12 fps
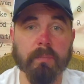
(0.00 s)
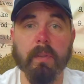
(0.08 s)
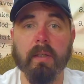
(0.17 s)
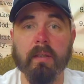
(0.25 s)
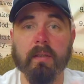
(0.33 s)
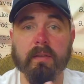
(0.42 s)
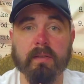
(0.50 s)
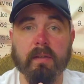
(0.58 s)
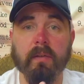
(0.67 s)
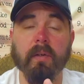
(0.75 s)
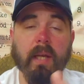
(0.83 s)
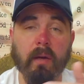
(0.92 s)
because
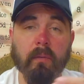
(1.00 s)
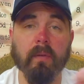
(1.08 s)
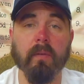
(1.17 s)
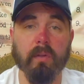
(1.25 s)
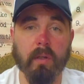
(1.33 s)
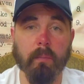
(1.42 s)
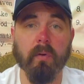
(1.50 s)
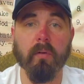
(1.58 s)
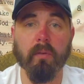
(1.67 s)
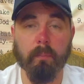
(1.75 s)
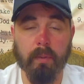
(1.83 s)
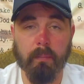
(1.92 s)
they're counting the number
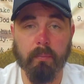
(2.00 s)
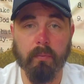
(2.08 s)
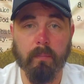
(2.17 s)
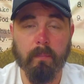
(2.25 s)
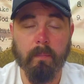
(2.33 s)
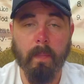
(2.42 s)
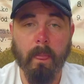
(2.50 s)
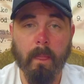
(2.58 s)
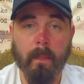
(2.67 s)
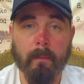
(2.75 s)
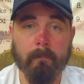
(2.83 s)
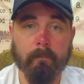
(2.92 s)
of the people.
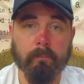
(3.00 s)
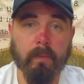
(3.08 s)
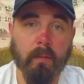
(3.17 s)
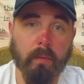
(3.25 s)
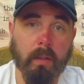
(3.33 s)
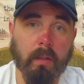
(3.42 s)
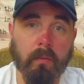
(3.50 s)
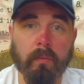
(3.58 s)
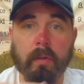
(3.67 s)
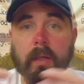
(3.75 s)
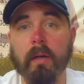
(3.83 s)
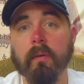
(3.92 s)
Well,
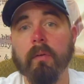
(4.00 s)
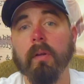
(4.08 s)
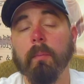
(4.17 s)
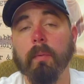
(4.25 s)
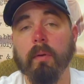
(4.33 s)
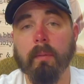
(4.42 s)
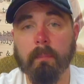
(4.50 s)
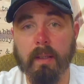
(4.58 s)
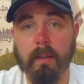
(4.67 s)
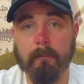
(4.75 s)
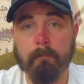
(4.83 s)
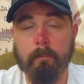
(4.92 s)
they're counting the number of the men.